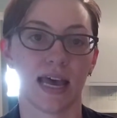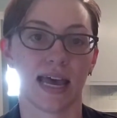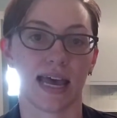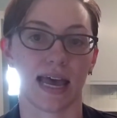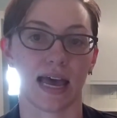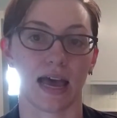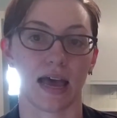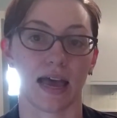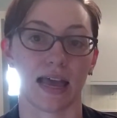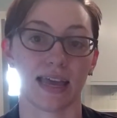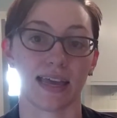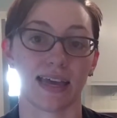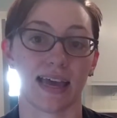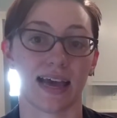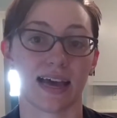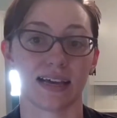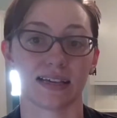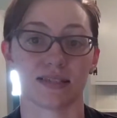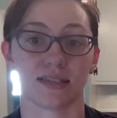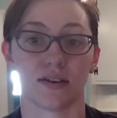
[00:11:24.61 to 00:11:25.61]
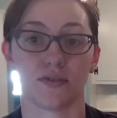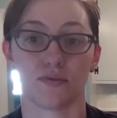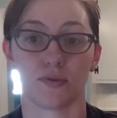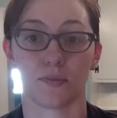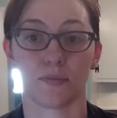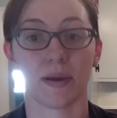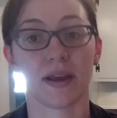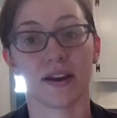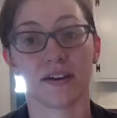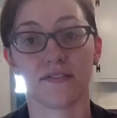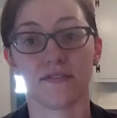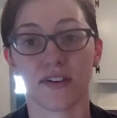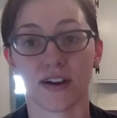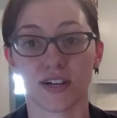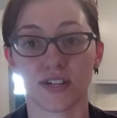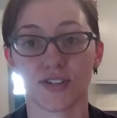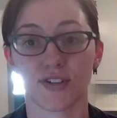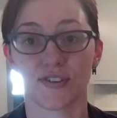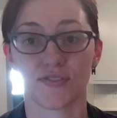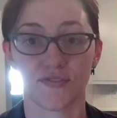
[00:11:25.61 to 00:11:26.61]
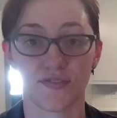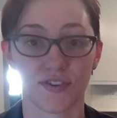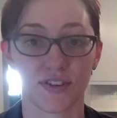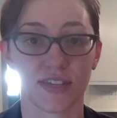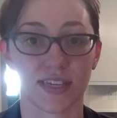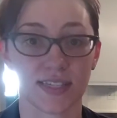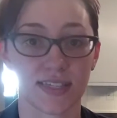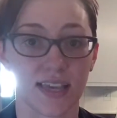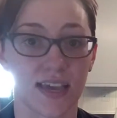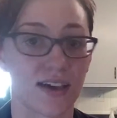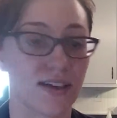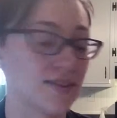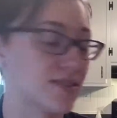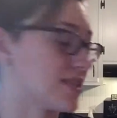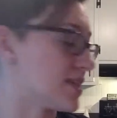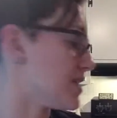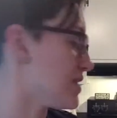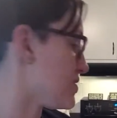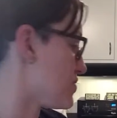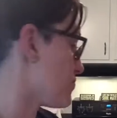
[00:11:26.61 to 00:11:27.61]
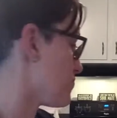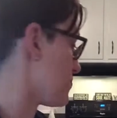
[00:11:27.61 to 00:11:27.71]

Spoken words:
It has a repair function for the cells, and it's